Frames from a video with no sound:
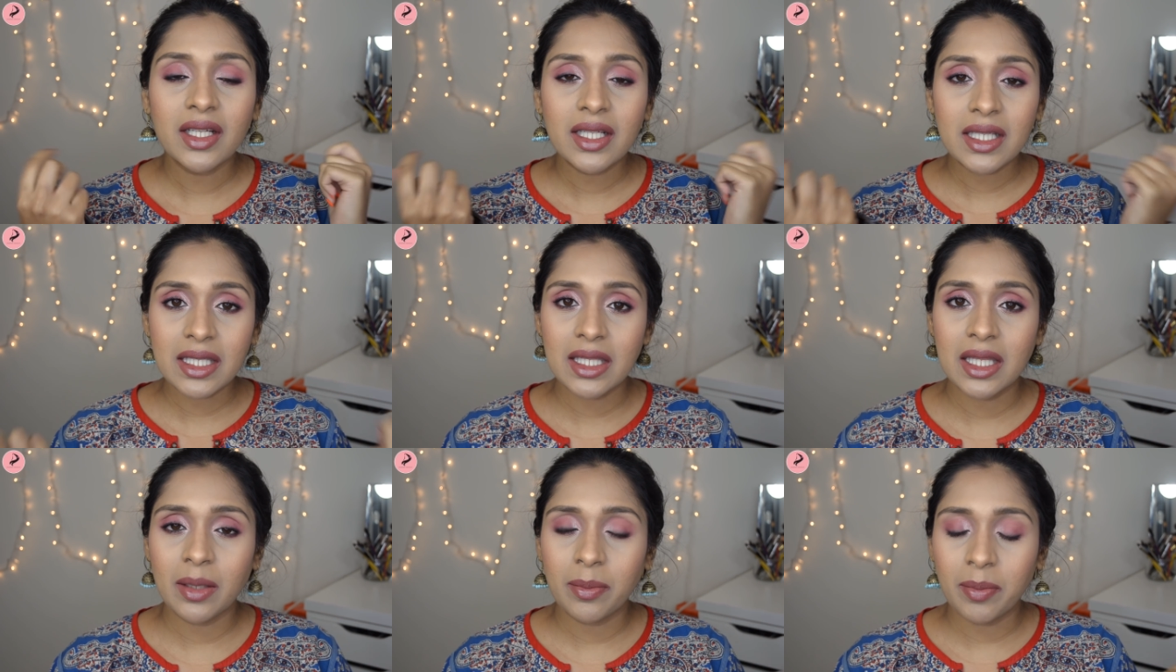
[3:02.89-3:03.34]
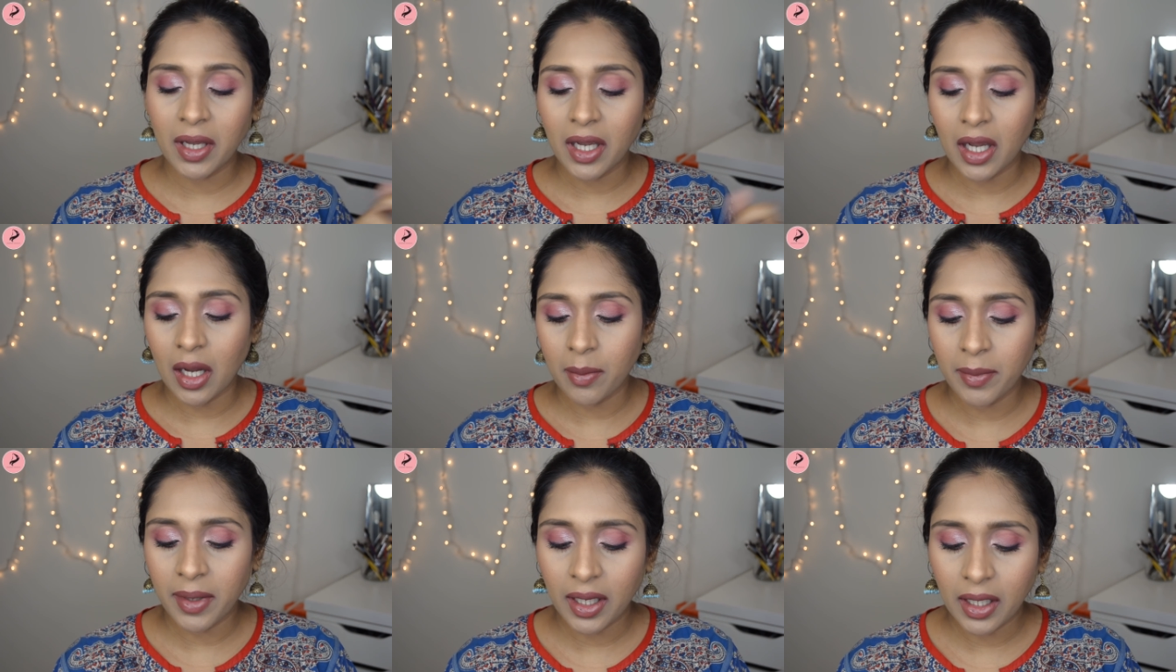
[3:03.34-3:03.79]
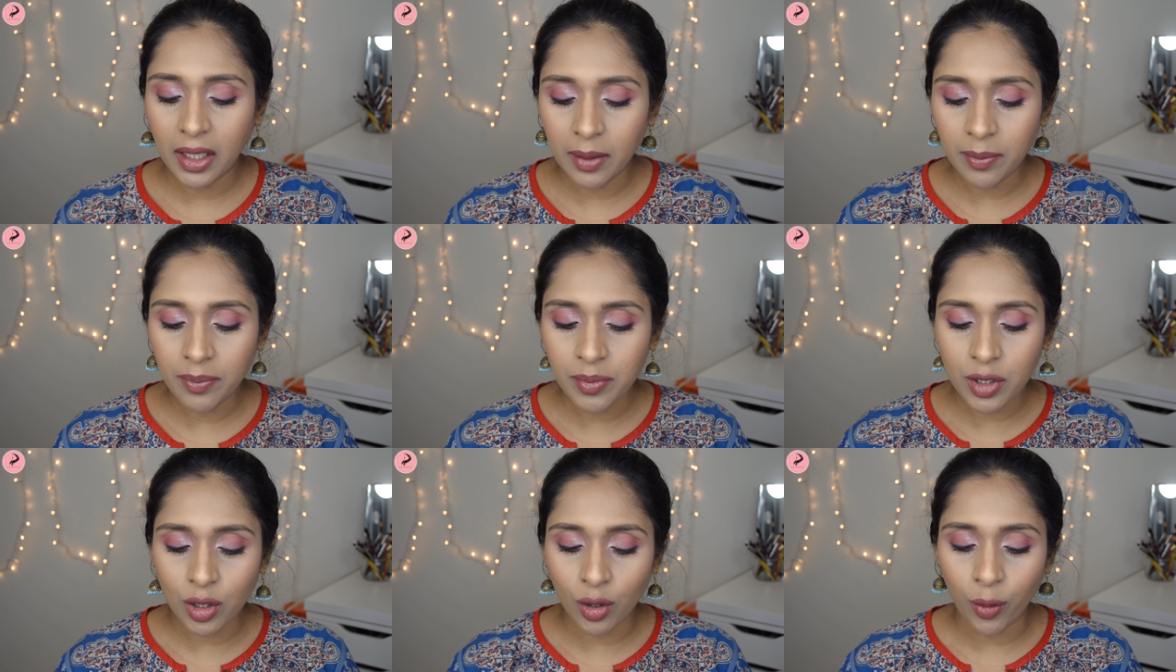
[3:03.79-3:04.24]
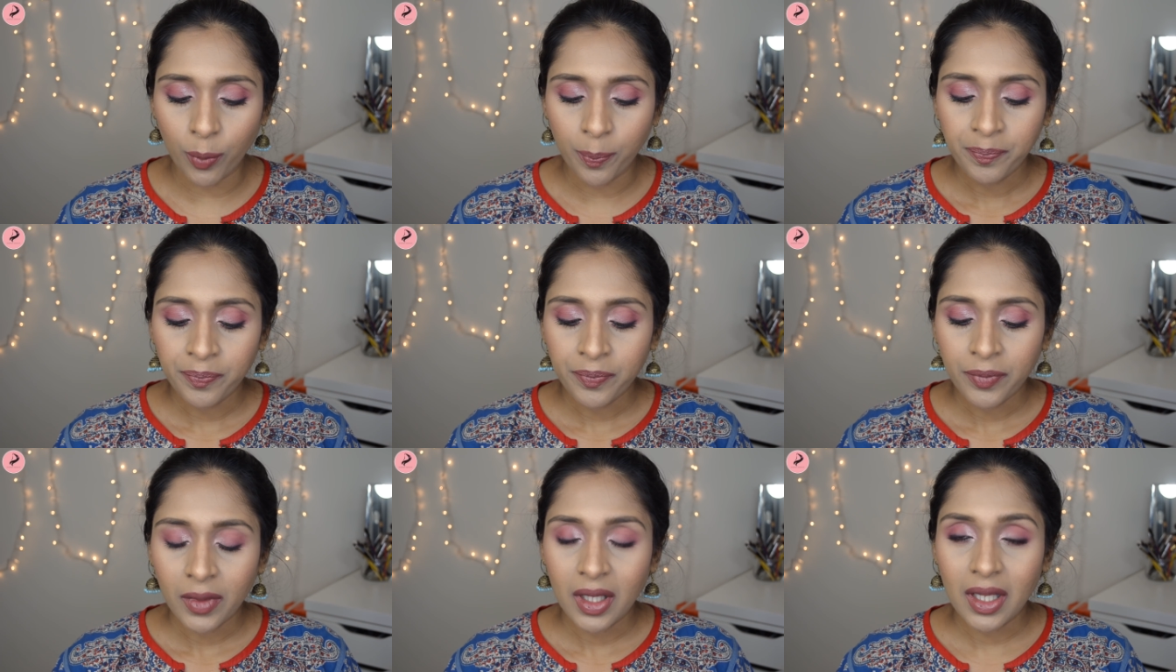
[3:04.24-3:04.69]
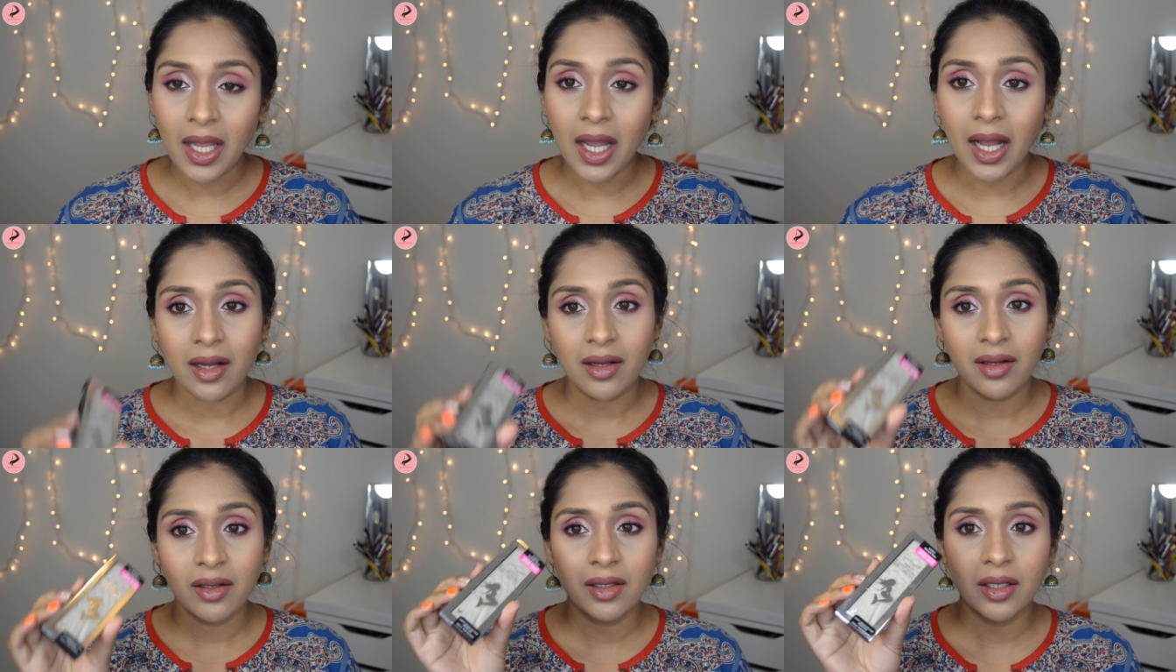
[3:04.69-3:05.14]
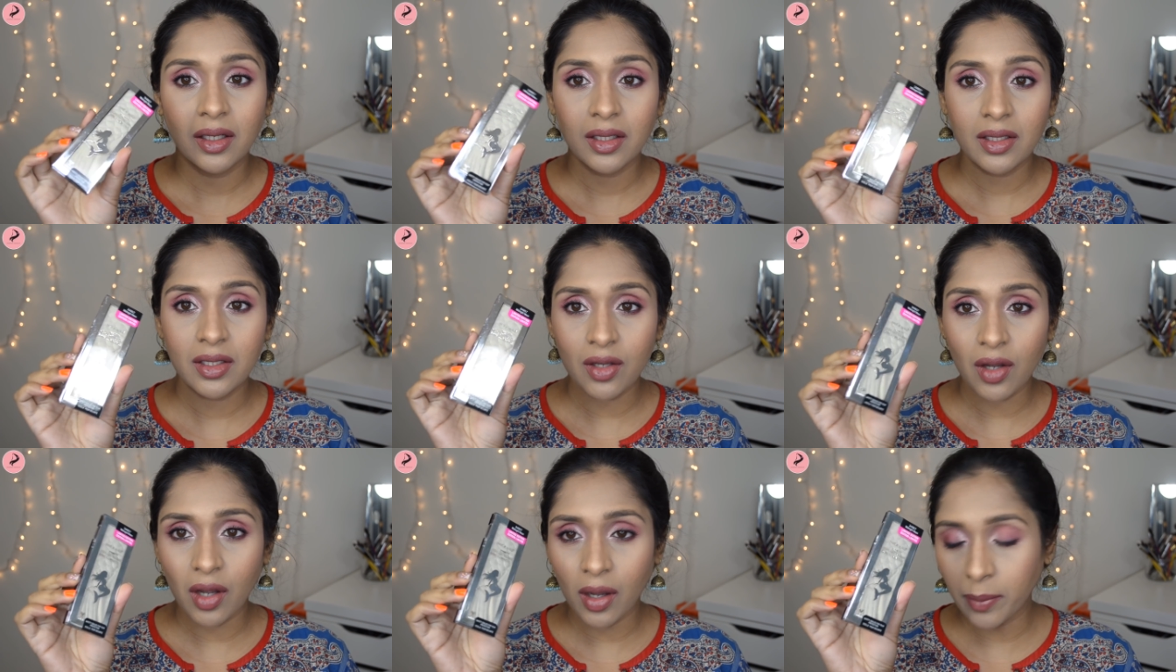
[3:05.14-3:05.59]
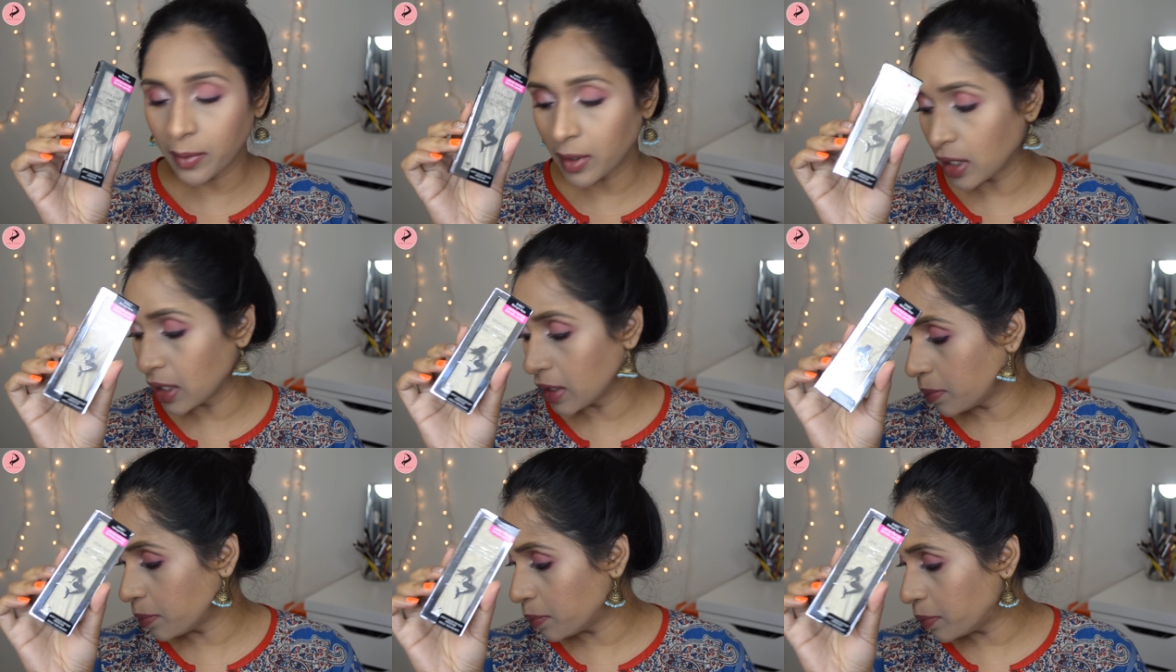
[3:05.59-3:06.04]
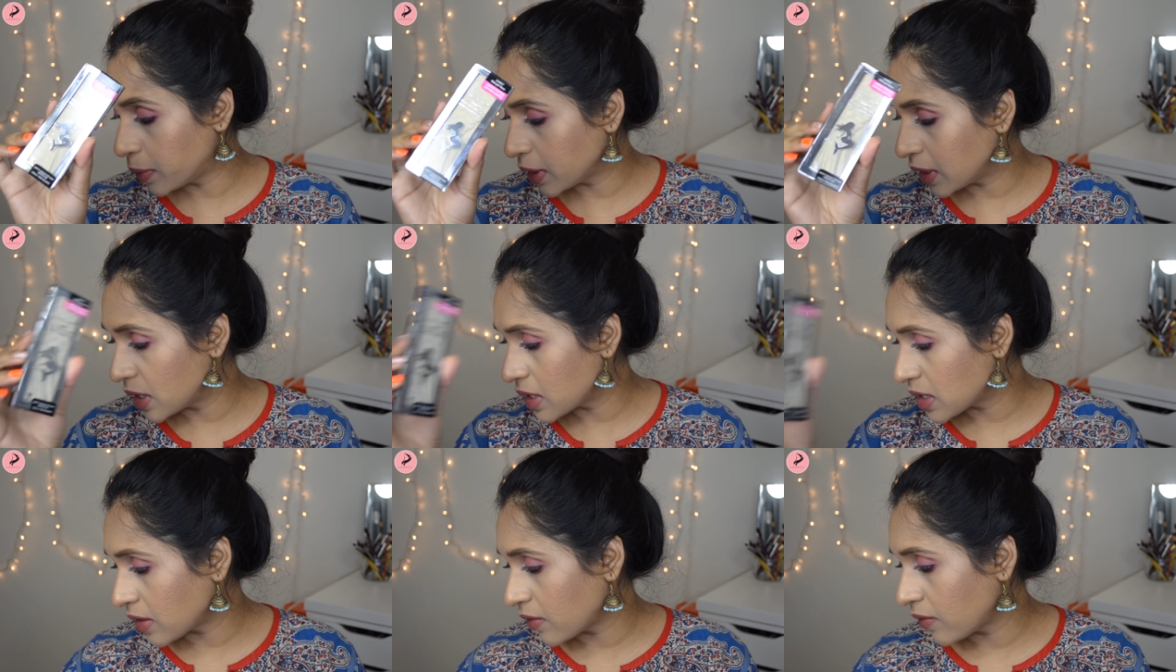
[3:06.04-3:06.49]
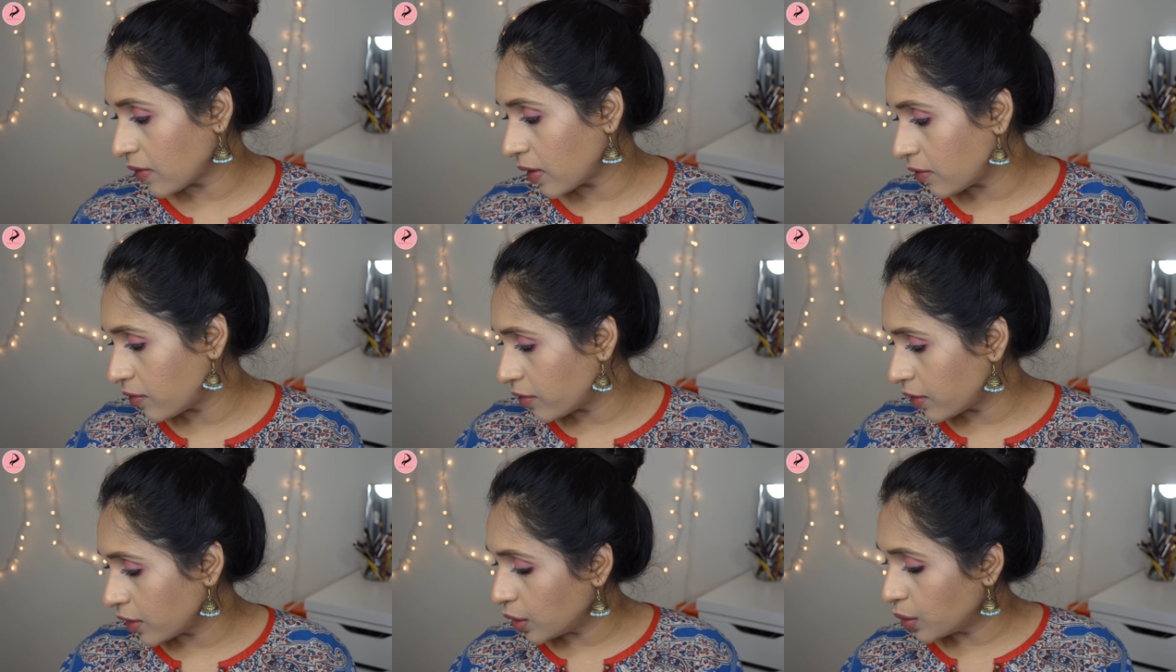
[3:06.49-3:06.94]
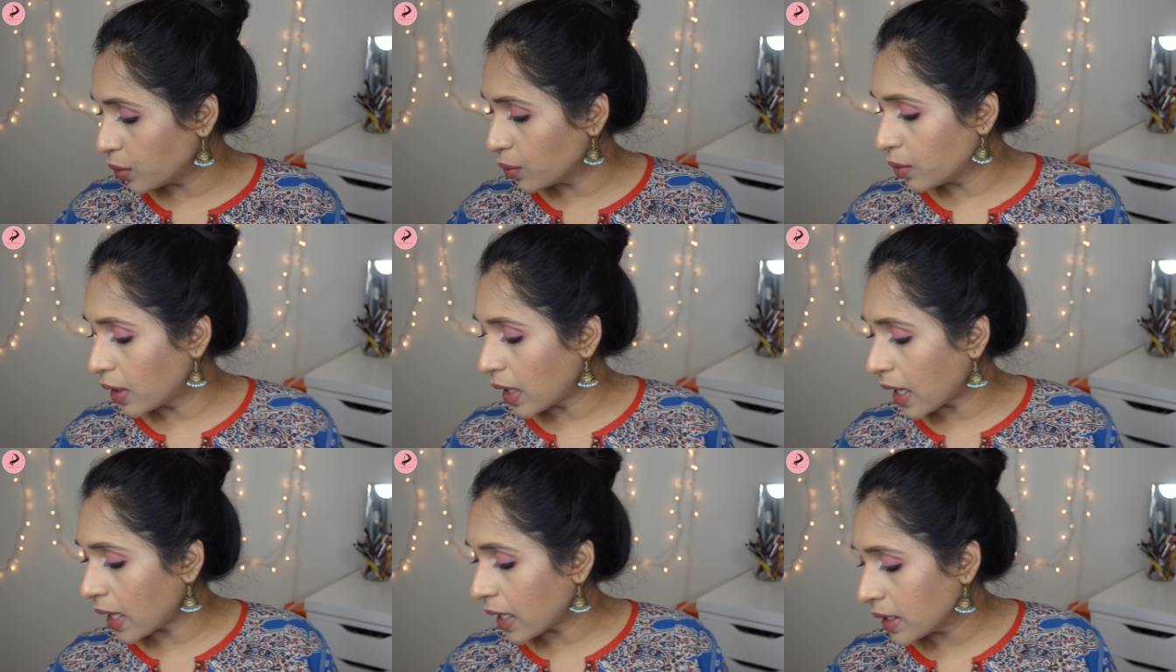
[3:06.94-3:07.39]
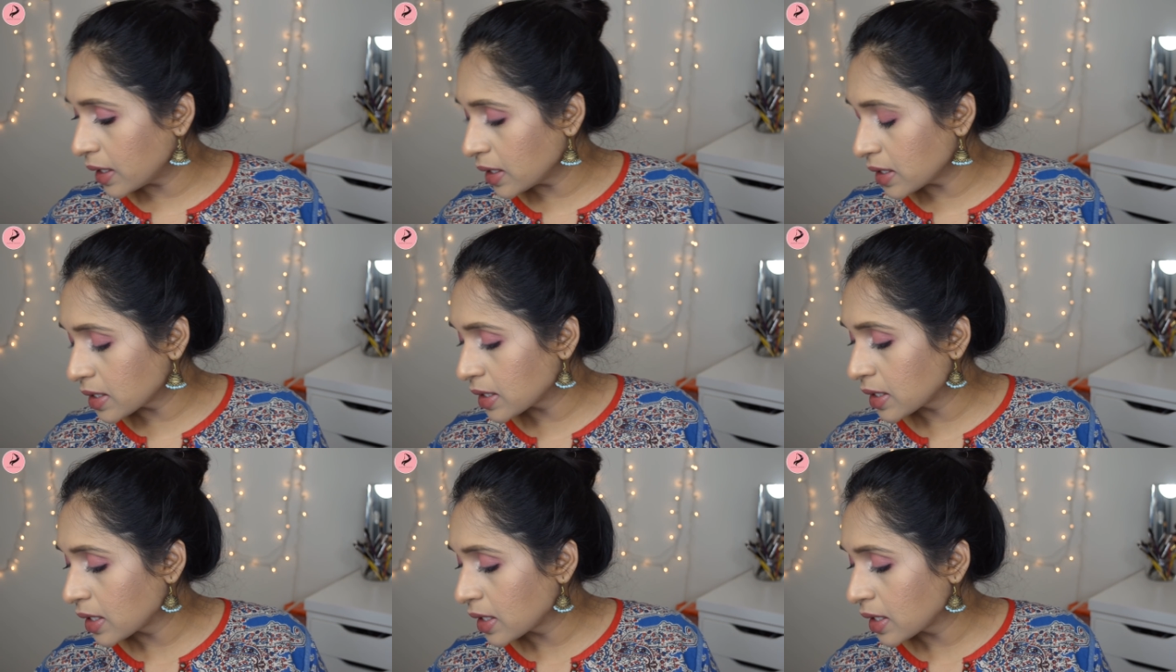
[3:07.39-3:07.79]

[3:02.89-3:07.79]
It's Deepika Makeup. So yeah, so I'm gonna put this away for you guys.